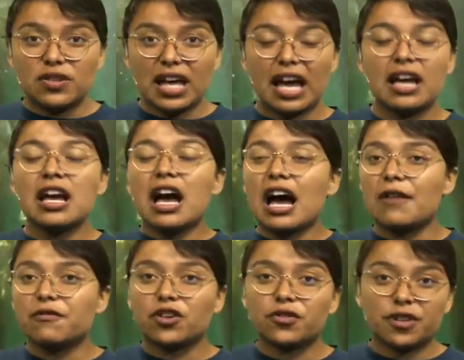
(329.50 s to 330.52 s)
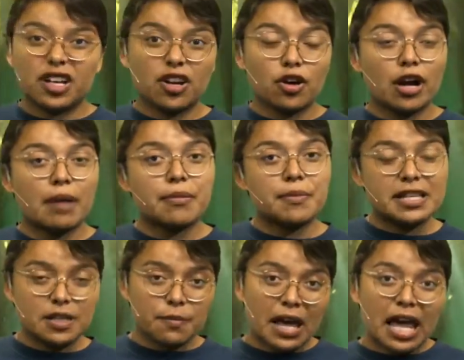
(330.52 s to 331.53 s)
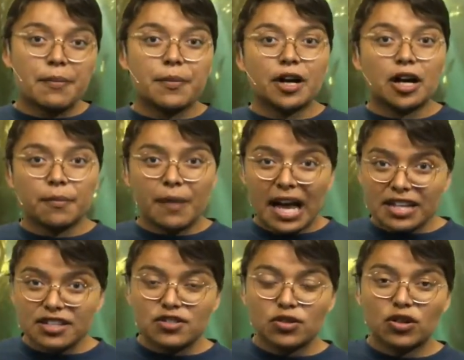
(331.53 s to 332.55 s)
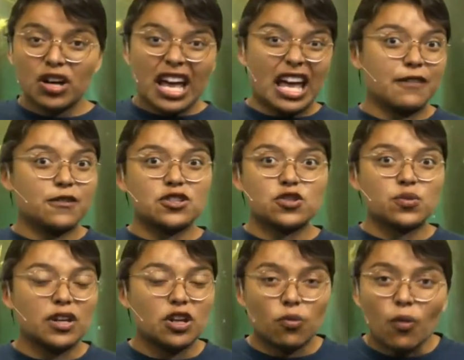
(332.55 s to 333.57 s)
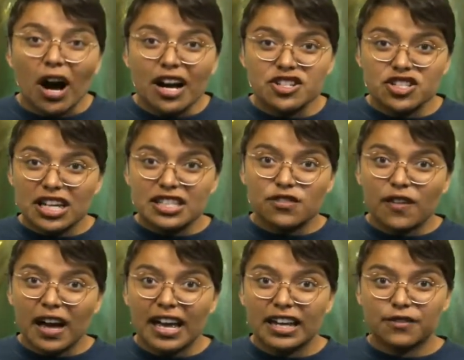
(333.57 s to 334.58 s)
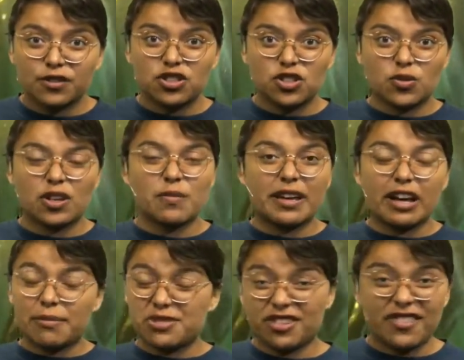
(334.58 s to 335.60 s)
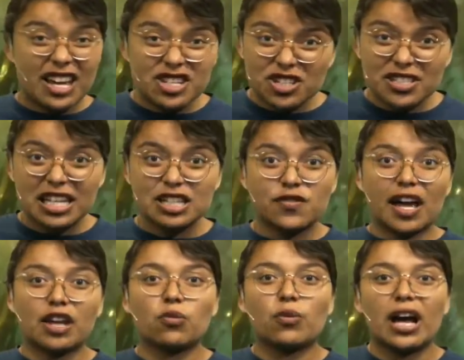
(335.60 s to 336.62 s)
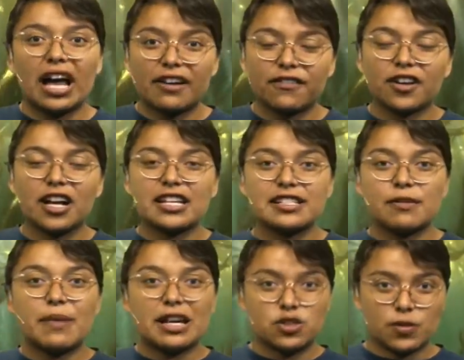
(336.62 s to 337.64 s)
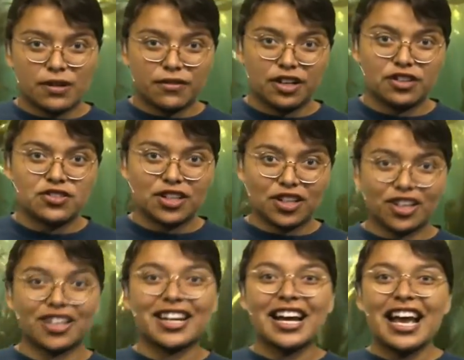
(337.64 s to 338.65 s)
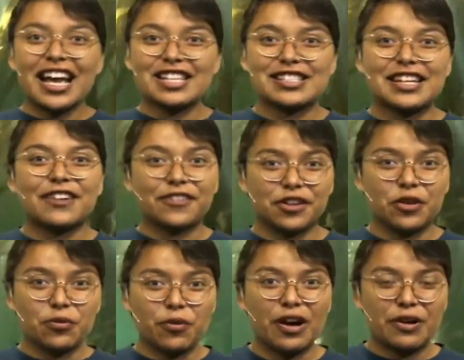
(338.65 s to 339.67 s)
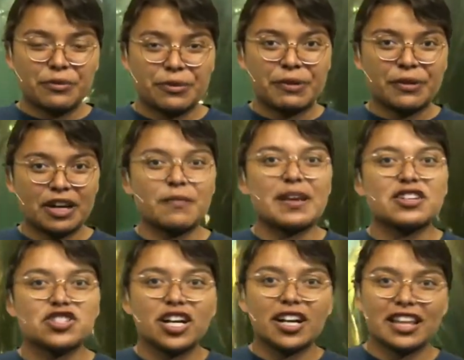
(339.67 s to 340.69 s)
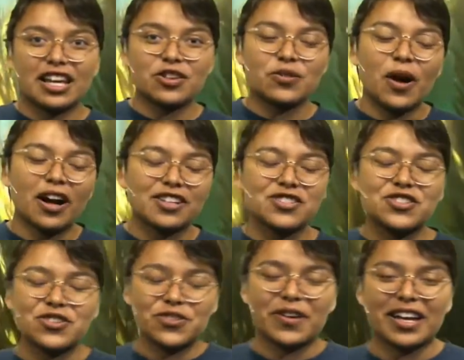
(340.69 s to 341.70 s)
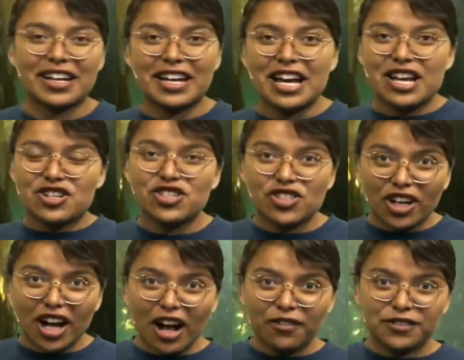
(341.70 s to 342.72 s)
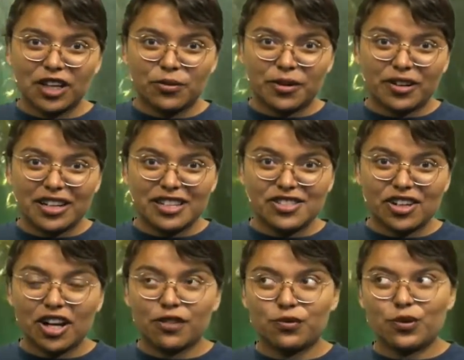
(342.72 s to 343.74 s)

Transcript: that, um, feel free to go grab a piece of paper, a pencil. If you just want to watch, that's fine. If you just want to make observations, that's fine. Whatever is the best way for you to learn is definitely what we want to make sure that you are doing. To start off though, we're going to start off